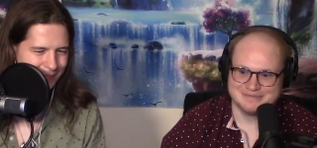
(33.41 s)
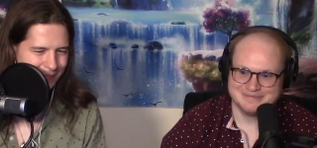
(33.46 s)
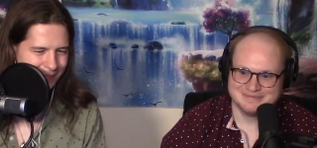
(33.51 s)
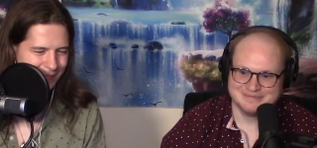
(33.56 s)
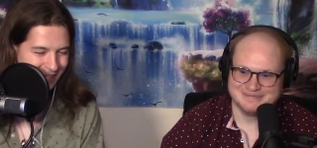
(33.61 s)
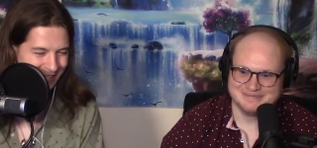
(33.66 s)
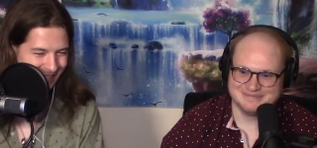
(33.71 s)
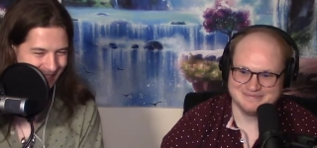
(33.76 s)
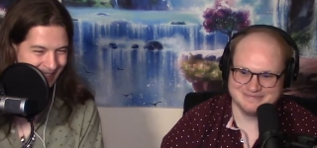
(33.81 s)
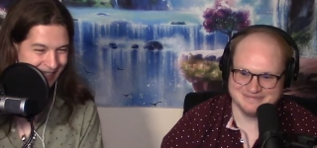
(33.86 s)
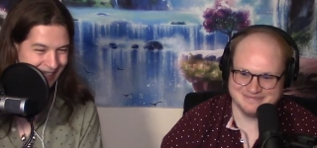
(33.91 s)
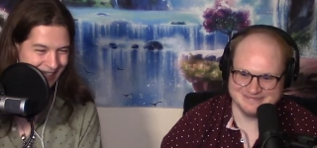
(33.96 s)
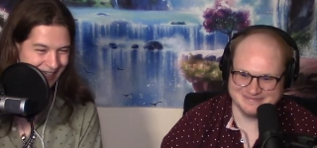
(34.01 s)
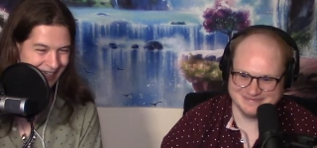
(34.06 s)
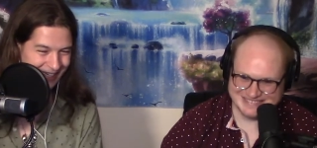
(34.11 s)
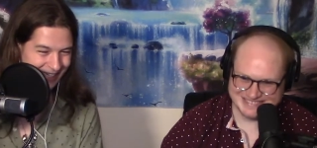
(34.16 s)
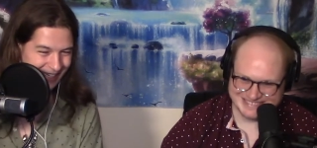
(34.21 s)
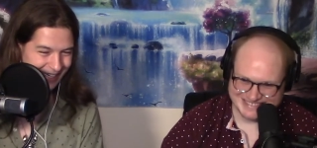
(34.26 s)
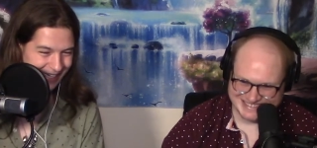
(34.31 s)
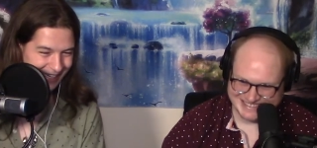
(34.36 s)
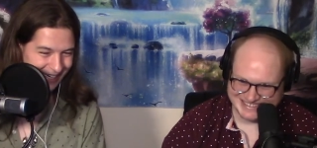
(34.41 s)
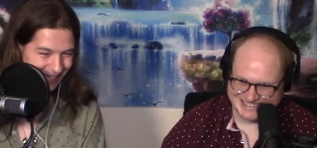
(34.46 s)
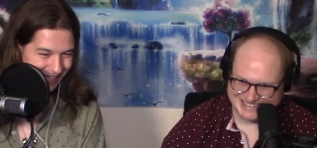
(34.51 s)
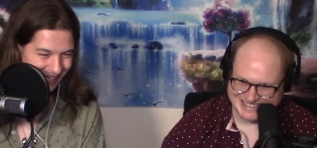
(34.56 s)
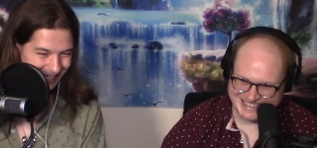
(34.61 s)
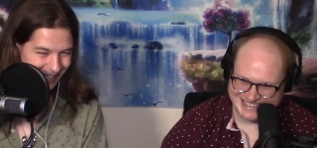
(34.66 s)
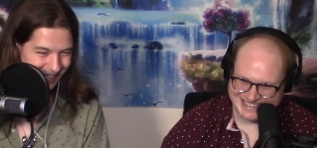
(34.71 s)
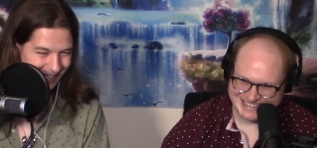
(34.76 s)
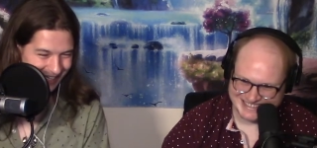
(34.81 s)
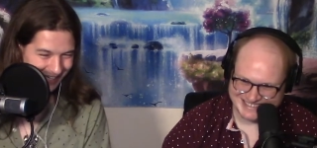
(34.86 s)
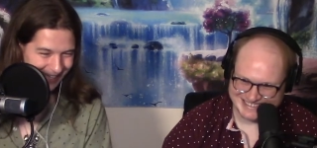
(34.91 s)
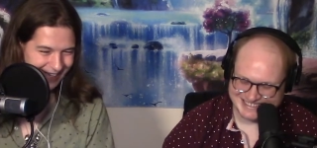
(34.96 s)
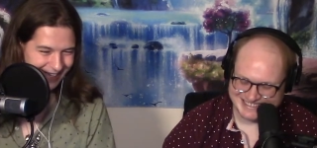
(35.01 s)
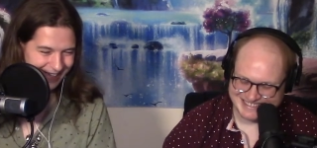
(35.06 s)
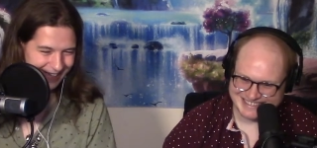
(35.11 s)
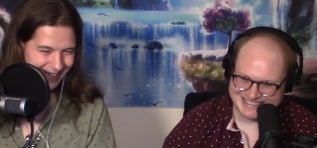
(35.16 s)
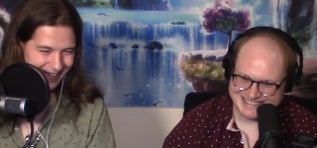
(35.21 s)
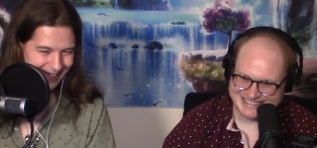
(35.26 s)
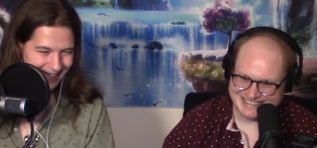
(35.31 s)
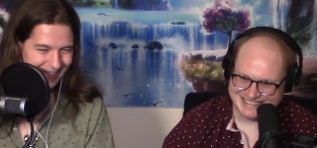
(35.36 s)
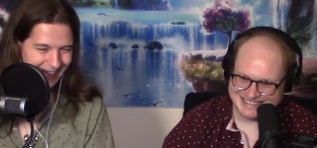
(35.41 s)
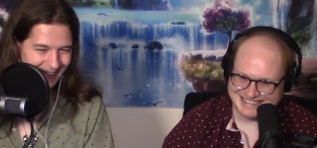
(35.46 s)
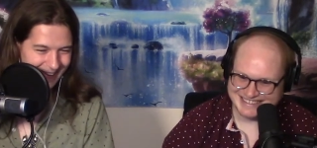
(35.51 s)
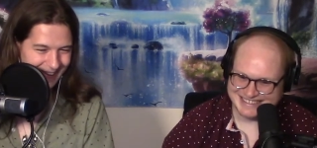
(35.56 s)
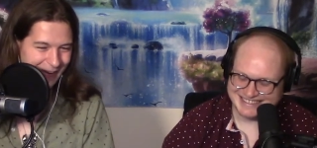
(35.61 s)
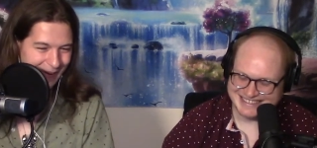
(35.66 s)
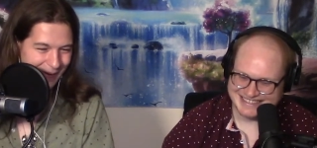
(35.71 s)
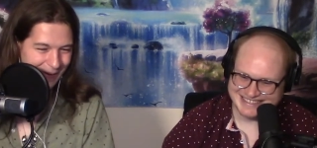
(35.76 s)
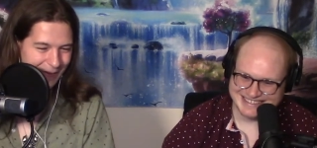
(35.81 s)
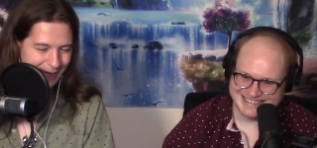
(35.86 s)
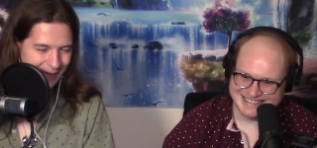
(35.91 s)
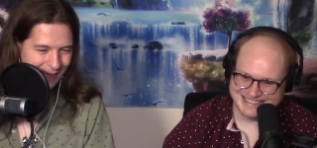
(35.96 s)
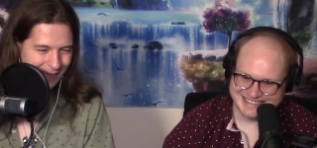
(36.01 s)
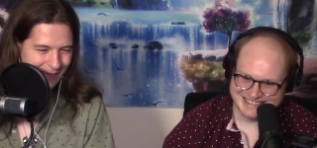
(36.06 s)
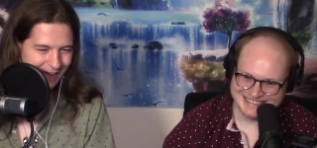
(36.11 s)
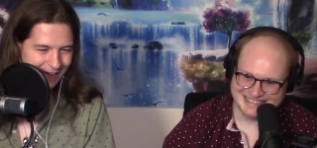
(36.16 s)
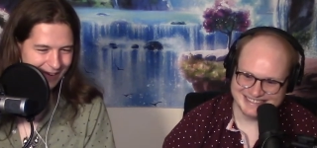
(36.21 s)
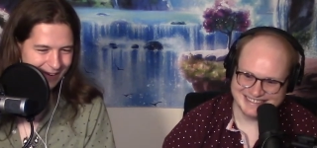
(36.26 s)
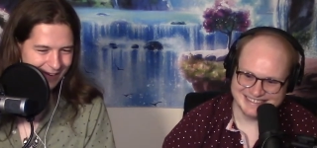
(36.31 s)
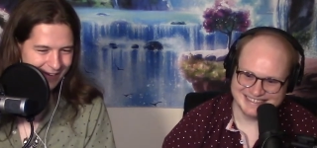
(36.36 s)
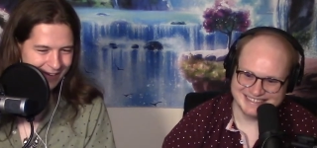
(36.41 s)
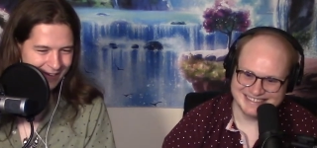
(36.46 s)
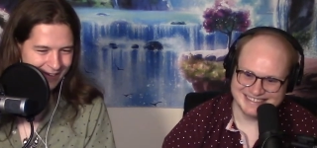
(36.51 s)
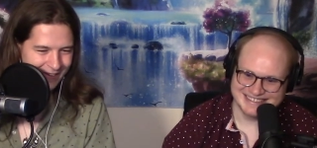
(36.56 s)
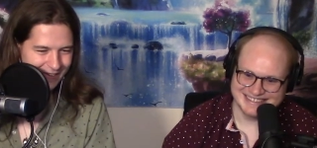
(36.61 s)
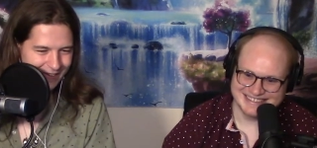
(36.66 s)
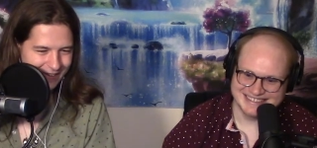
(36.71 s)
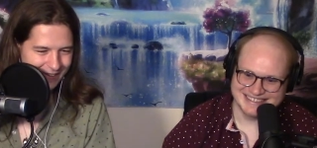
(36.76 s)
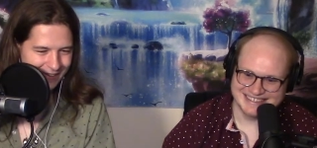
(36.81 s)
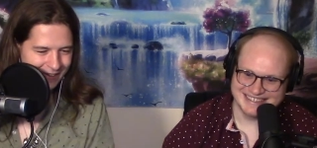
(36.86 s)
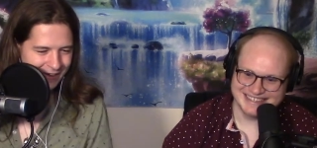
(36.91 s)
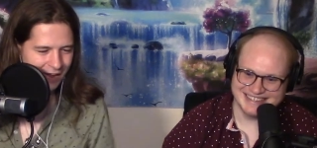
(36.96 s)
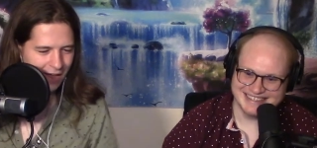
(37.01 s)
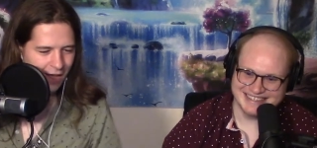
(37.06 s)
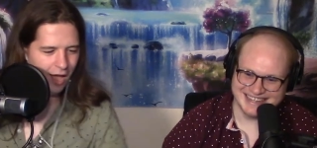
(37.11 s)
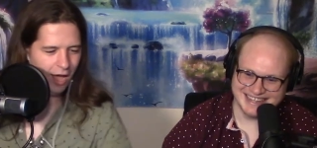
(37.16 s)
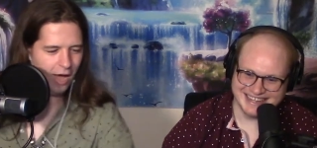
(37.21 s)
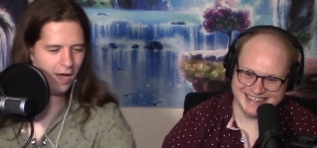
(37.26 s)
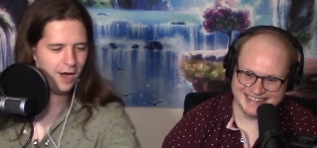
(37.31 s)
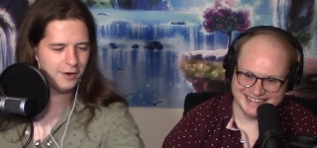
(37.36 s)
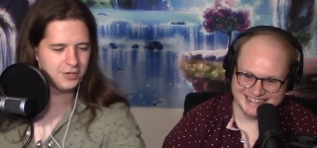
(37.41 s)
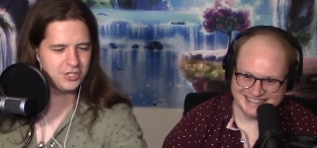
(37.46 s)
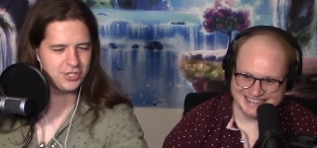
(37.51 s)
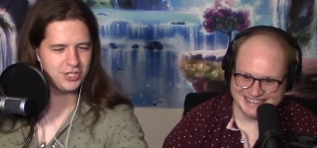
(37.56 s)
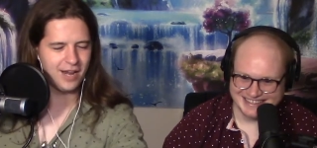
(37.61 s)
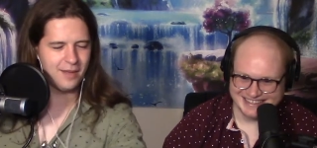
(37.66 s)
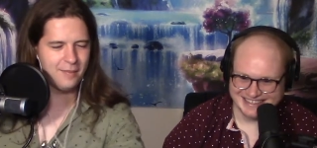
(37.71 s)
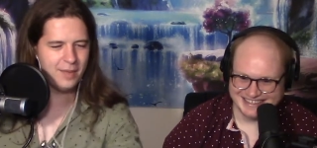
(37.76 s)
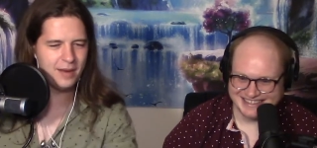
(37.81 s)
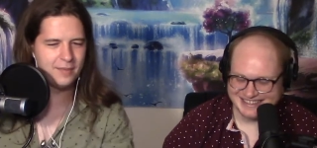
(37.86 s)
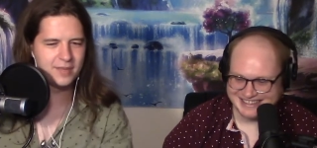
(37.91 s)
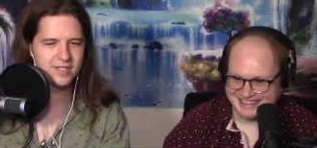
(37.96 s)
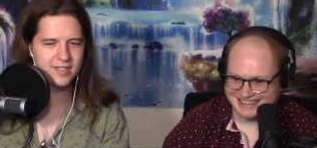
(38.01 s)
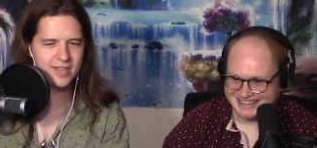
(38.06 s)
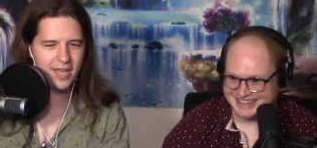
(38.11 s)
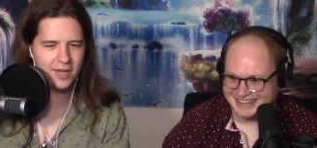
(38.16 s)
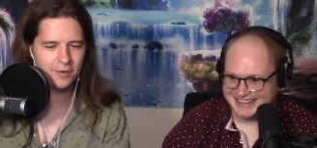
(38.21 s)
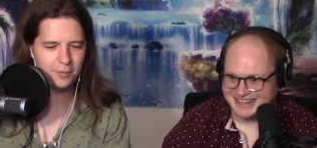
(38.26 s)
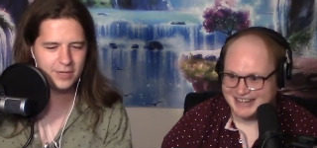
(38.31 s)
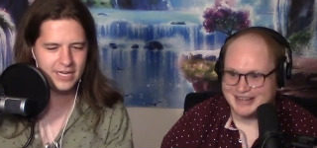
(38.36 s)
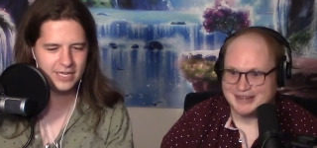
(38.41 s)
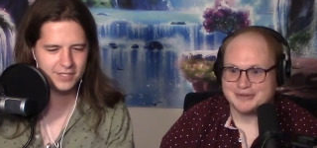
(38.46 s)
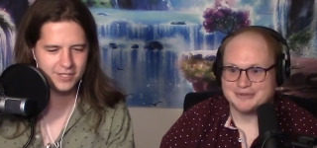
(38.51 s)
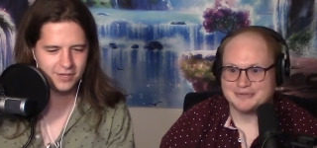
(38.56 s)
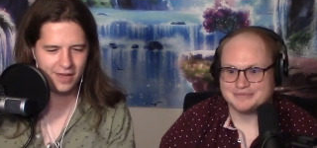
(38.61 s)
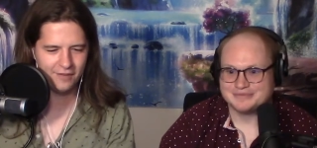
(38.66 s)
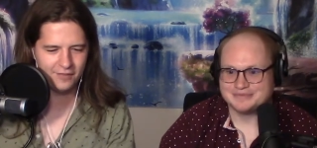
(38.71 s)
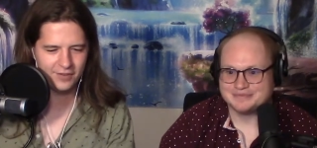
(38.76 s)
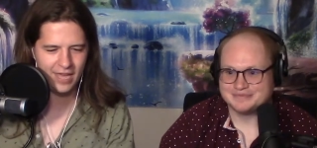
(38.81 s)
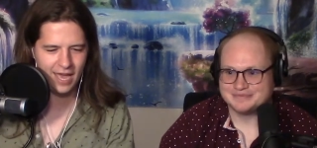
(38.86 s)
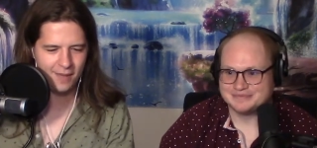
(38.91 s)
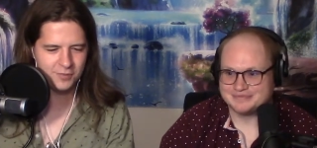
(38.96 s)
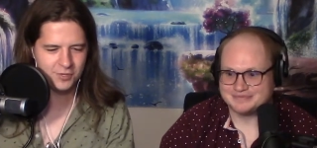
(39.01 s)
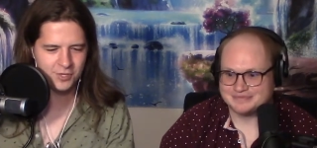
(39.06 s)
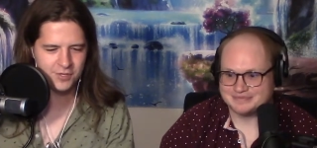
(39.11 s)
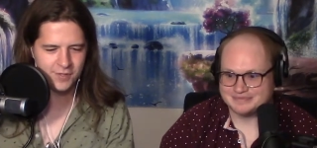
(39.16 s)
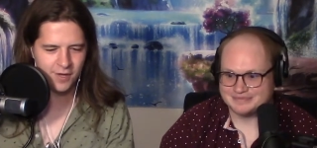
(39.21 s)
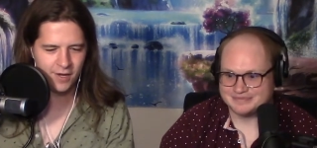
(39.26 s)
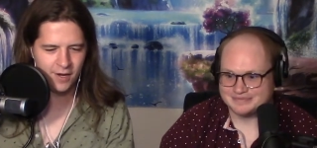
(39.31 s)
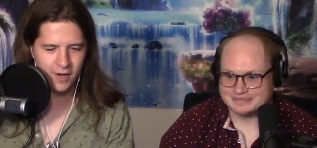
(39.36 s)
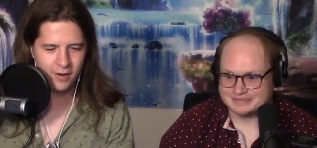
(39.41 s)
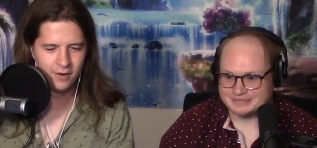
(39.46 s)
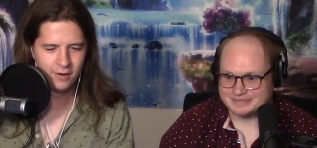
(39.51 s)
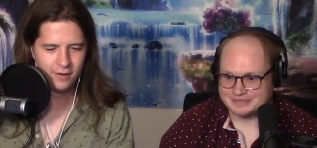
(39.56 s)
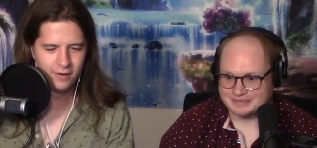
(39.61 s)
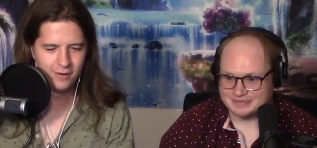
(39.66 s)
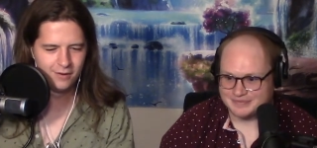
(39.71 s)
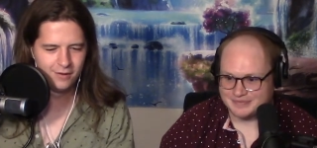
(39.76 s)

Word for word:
Speaker 1: Monkey? Monkey, what is this, Monkey? Oh shit, I made a mistake. We need to have captions on.